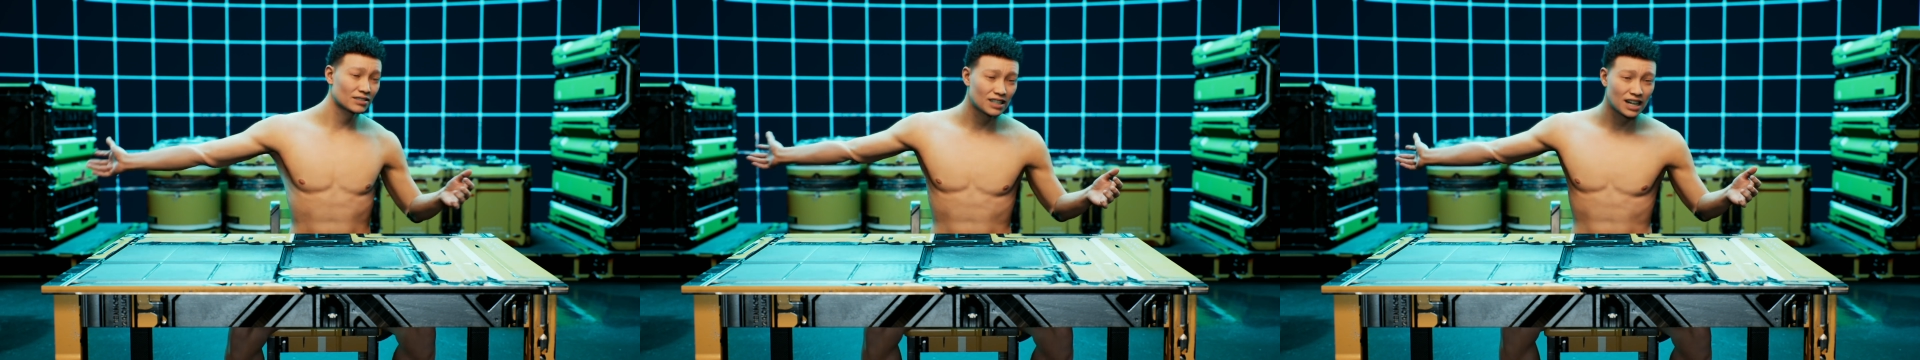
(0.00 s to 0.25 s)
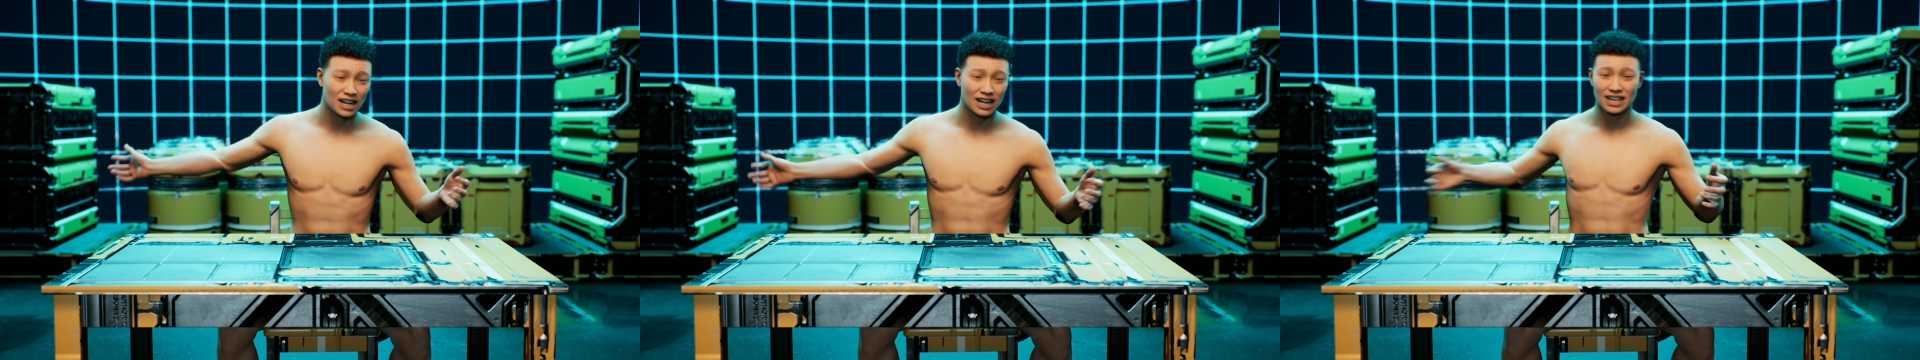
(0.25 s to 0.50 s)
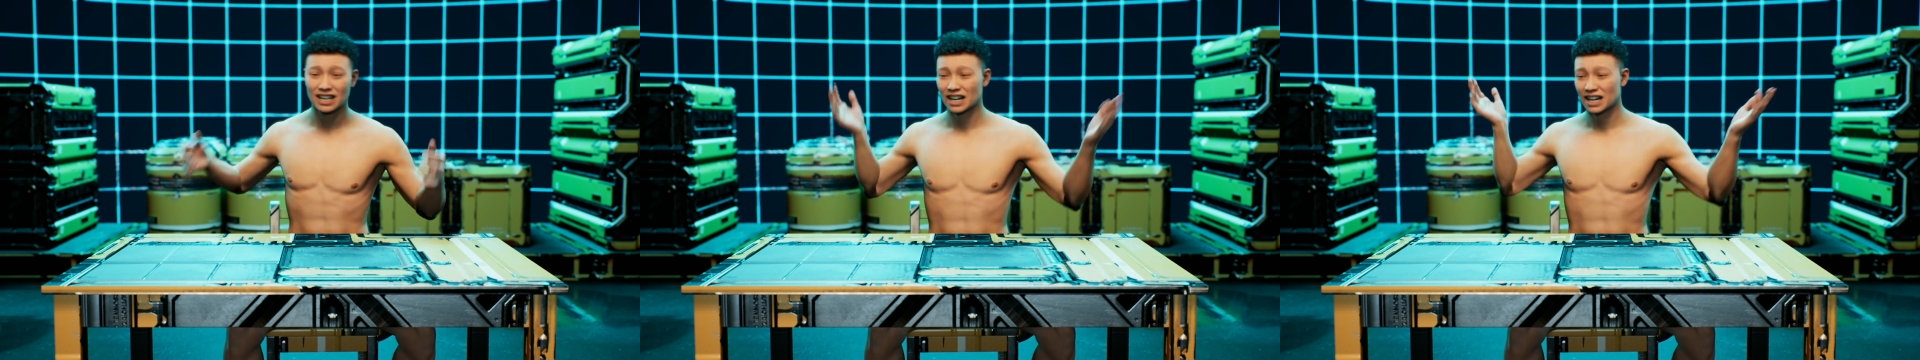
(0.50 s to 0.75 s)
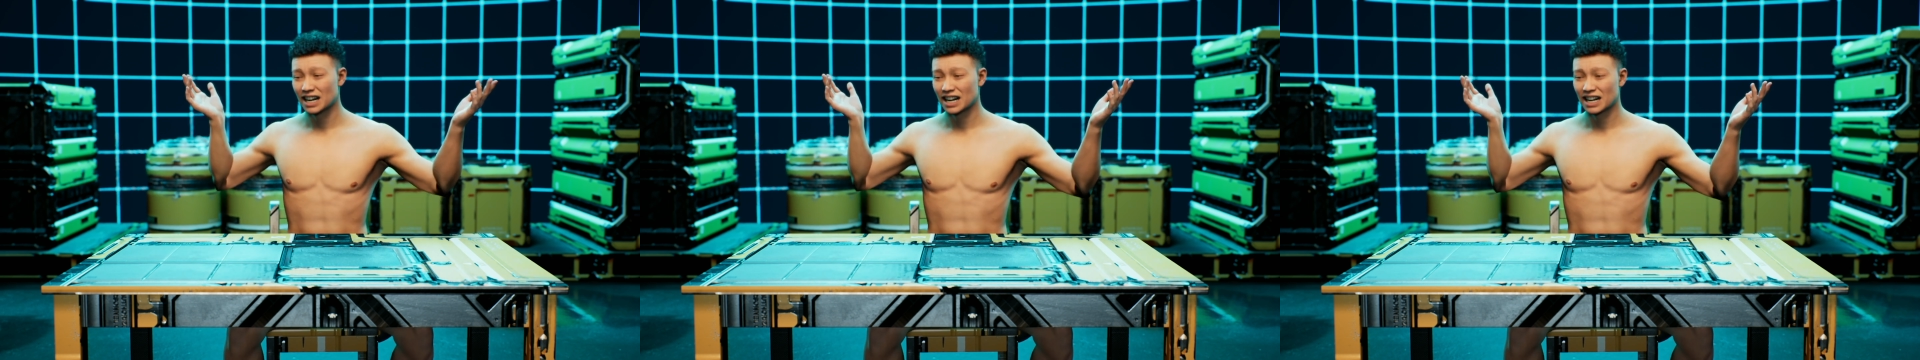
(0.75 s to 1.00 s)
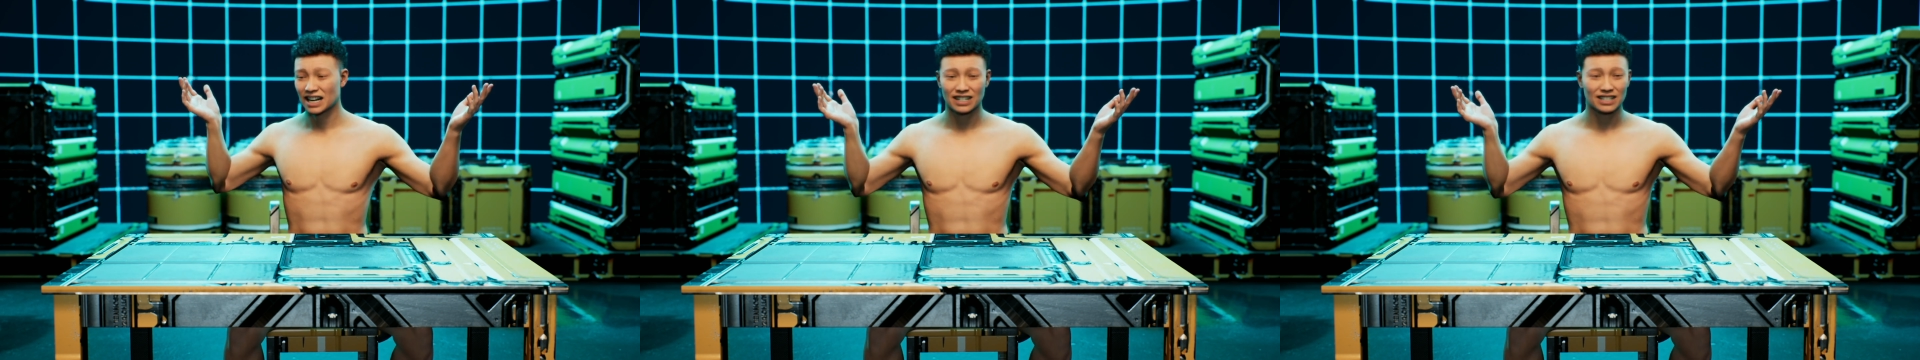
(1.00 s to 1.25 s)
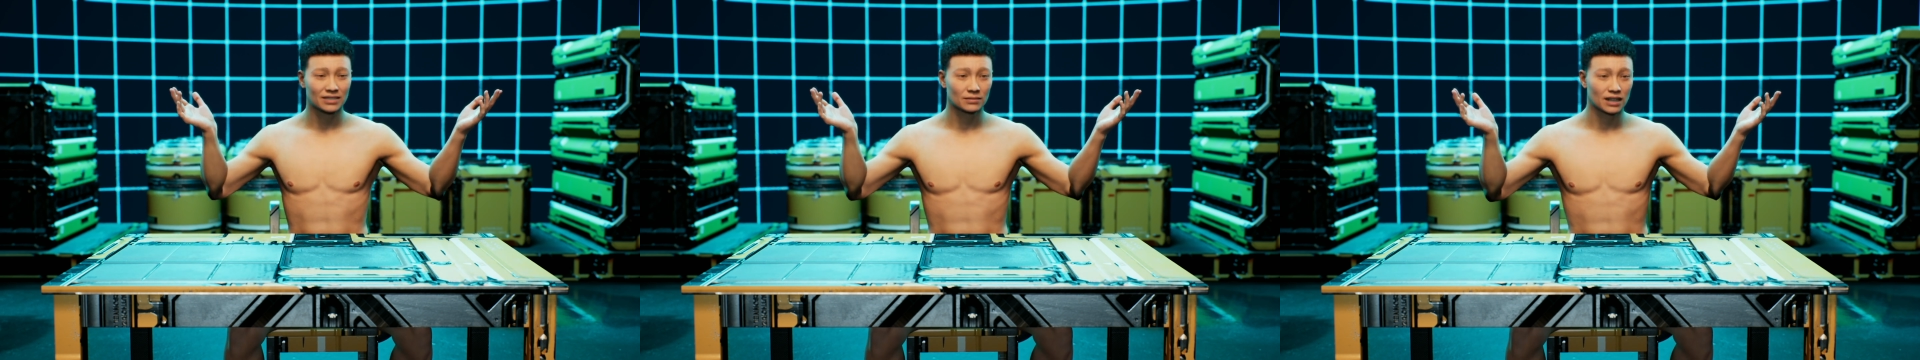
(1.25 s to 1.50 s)
flying
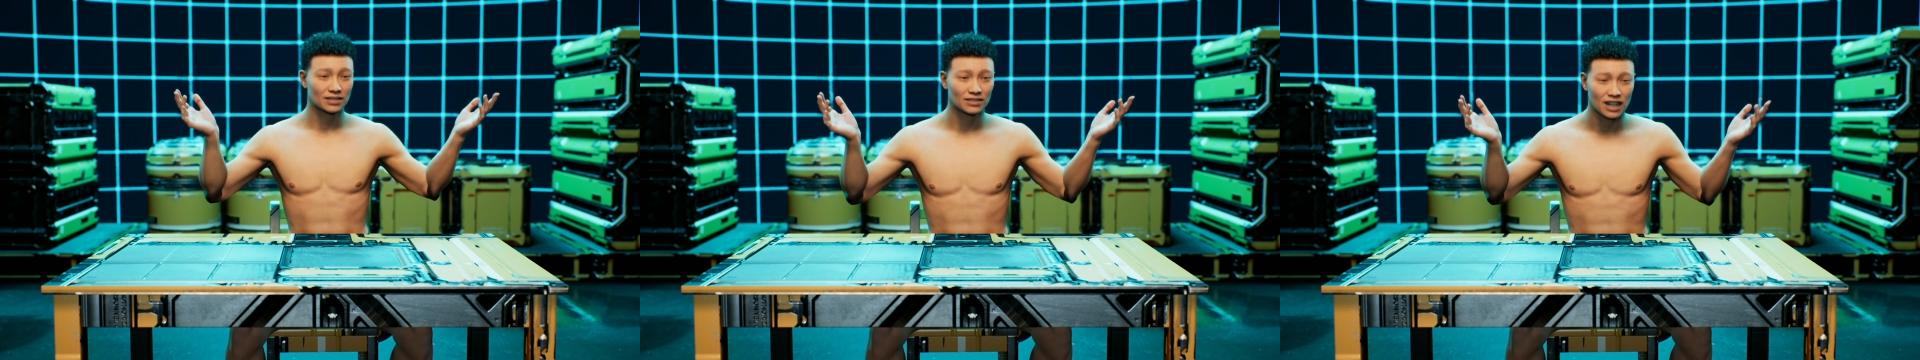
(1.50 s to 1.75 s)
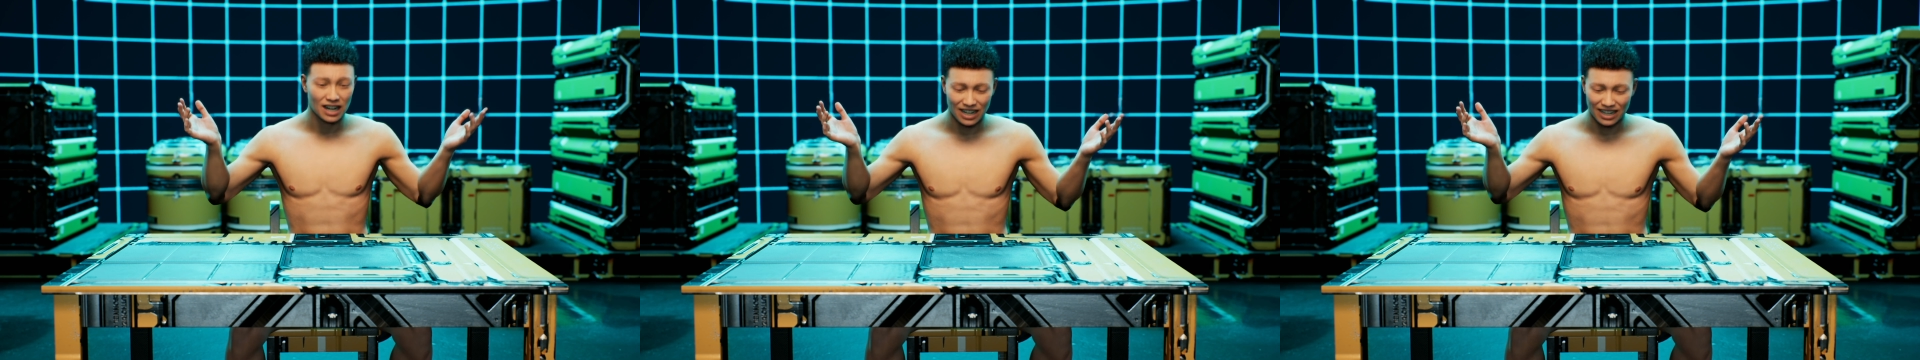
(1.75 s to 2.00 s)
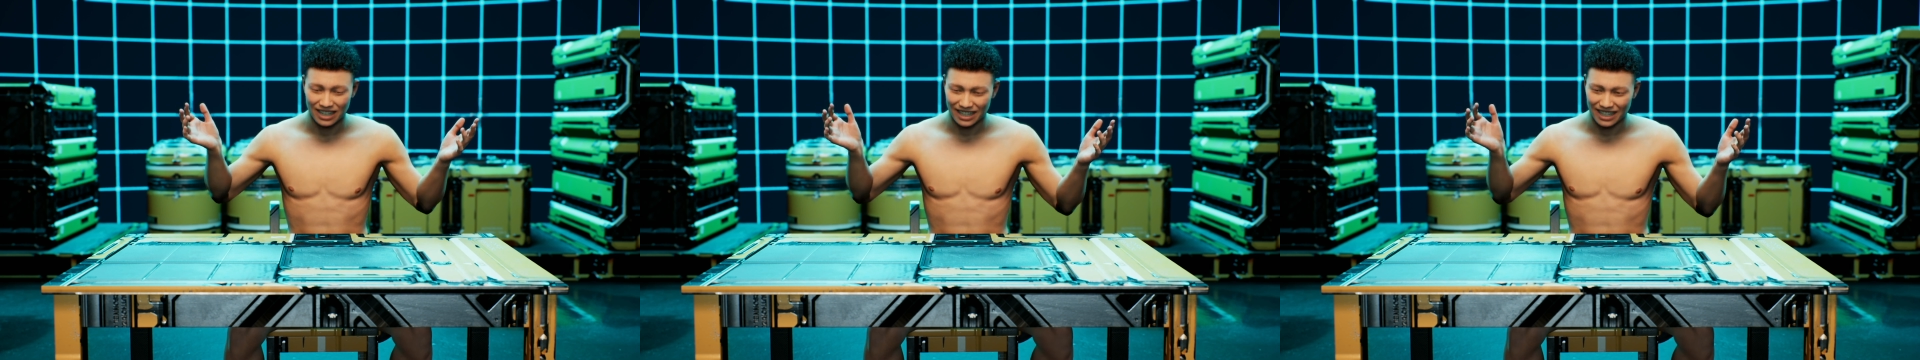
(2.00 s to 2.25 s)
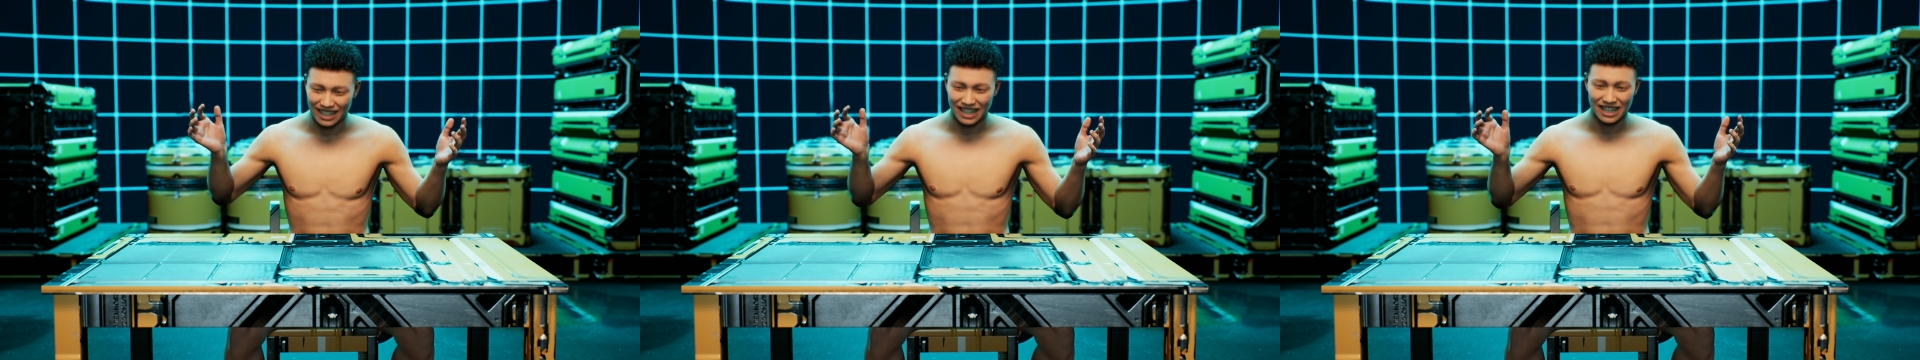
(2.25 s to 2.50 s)
into the metaverse,